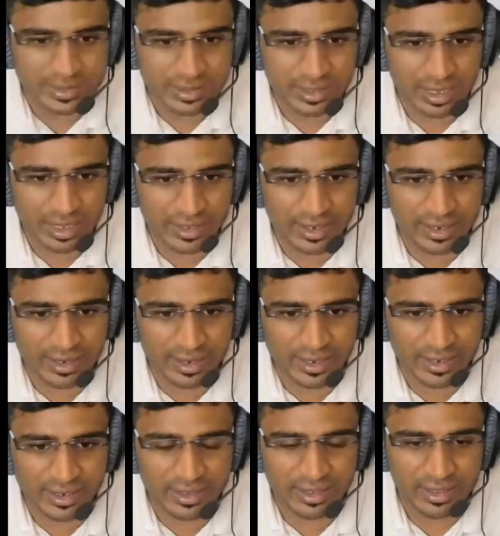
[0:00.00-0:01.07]
I can
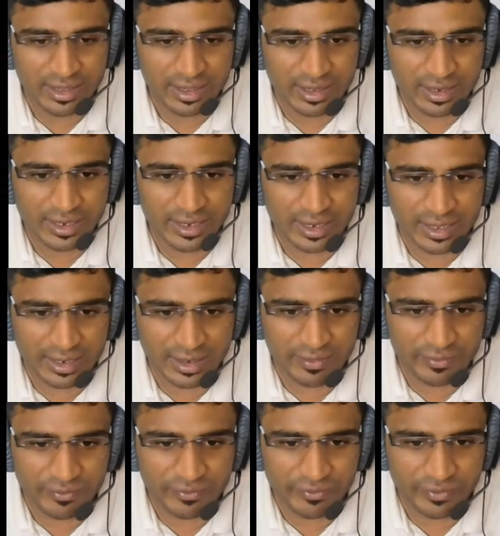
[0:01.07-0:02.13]
write
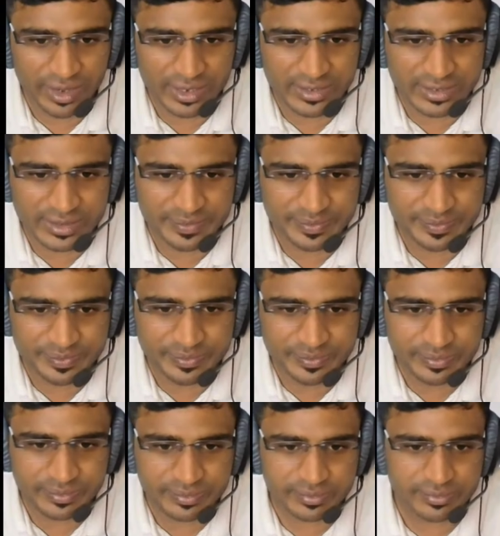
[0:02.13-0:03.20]
return false.
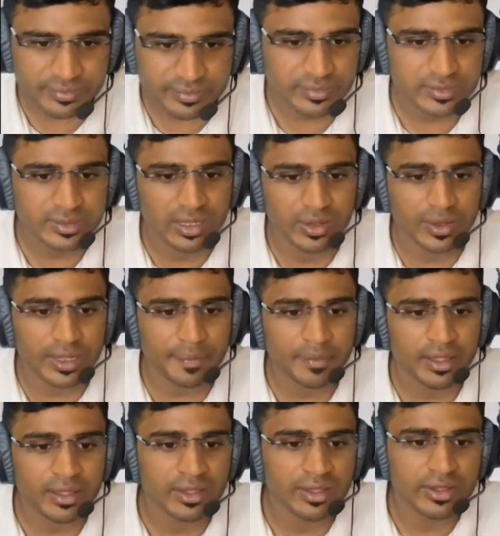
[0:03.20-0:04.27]
Okay,
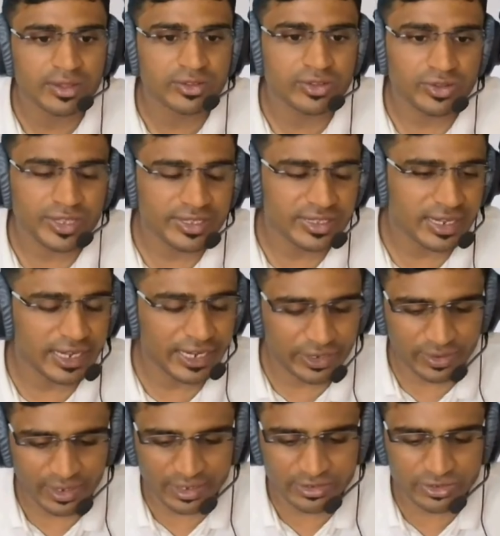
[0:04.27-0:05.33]
so this I need
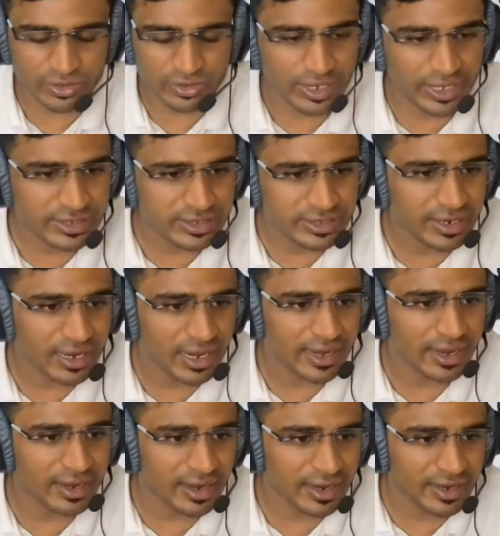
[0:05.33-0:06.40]
to write. So in general I
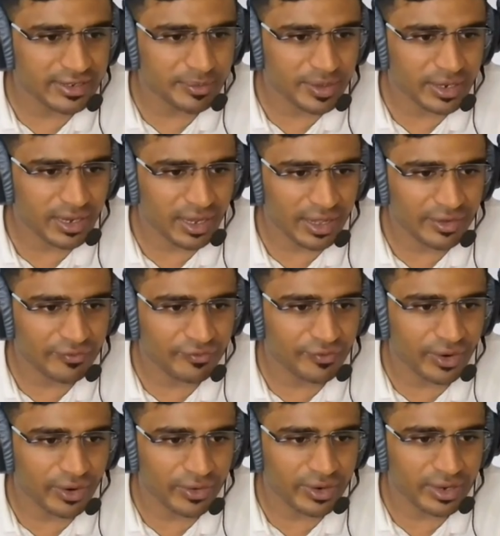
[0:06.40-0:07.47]
can write something like
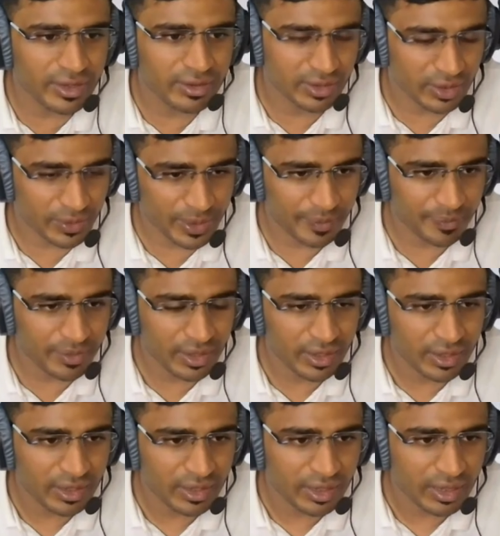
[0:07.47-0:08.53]
for, okay,
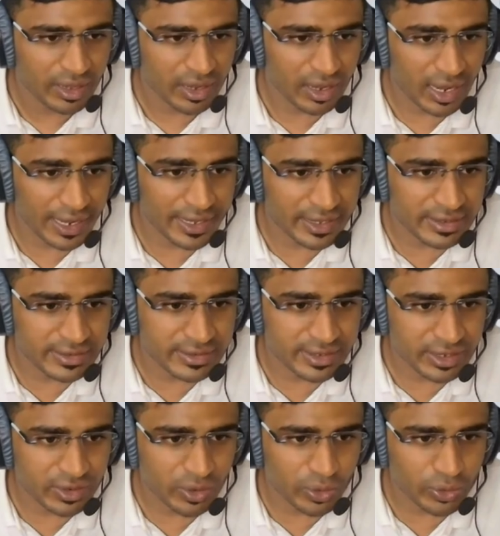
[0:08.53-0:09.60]
I is
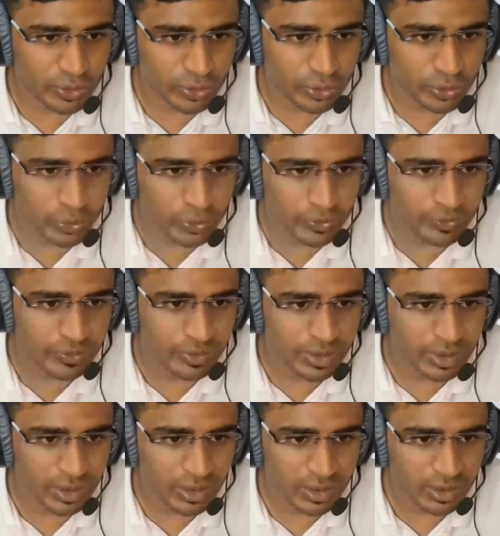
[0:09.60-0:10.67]
equal to 2
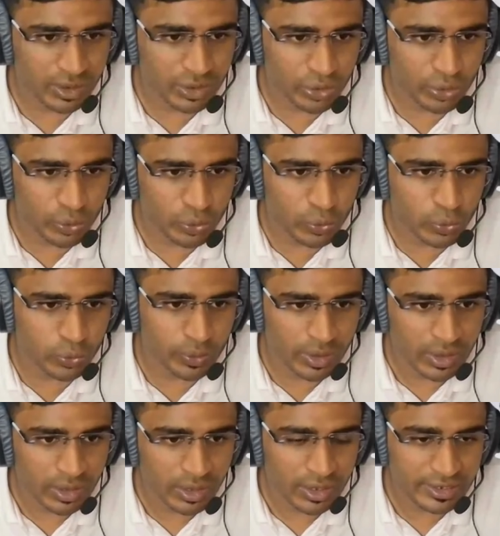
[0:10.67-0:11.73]
to,
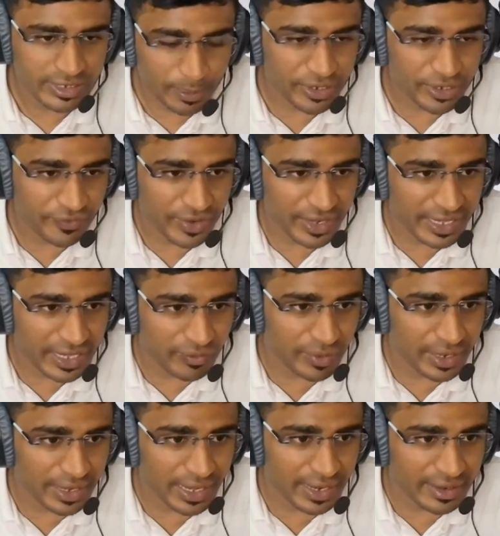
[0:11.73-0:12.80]
suppose if I give
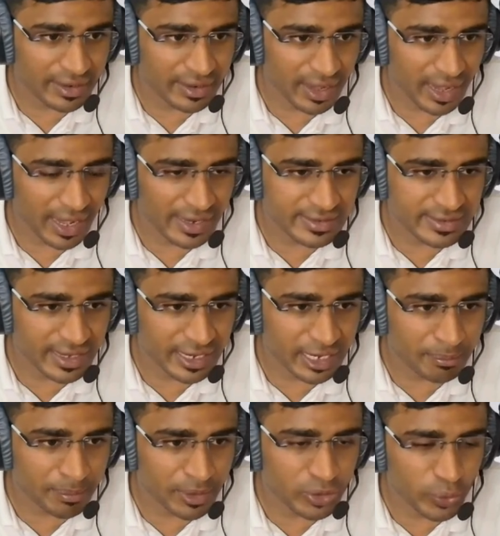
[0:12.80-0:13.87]
n as a
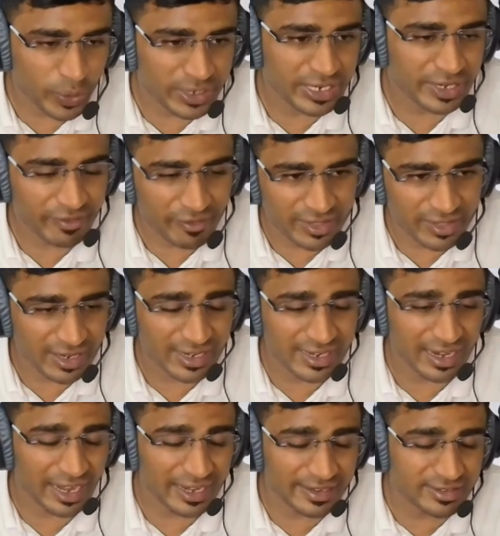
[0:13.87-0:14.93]
number to identify whether
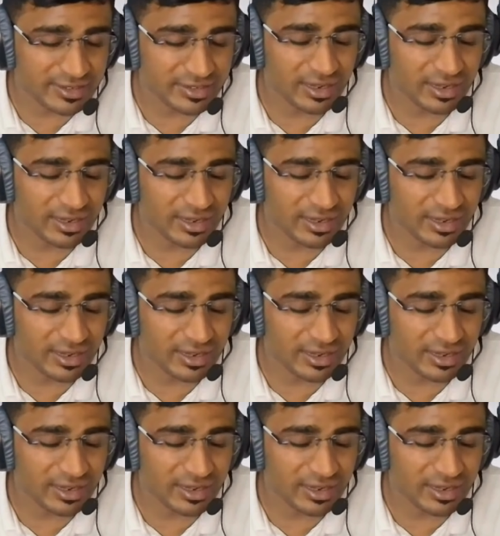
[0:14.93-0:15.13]
it is